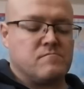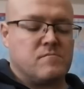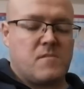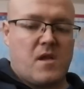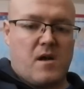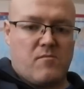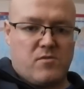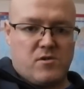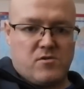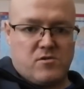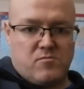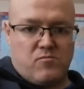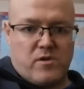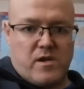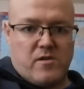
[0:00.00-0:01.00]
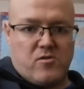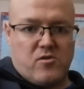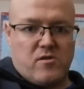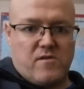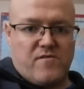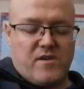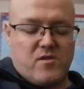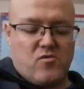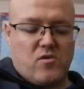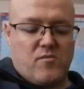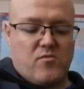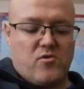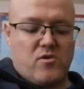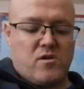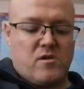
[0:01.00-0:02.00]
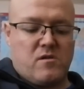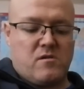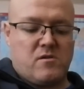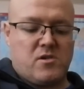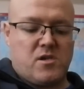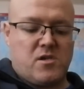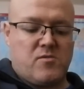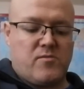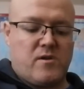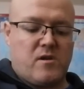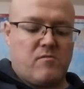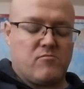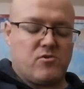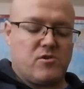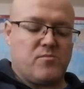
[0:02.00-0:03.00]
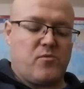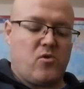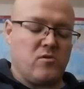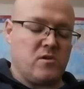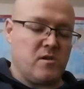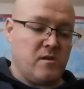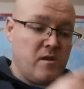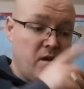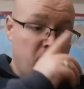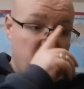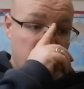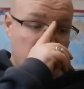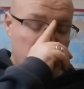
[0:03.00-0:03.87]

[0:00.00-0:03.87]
that was when I done the video about getting chased with armed response and that.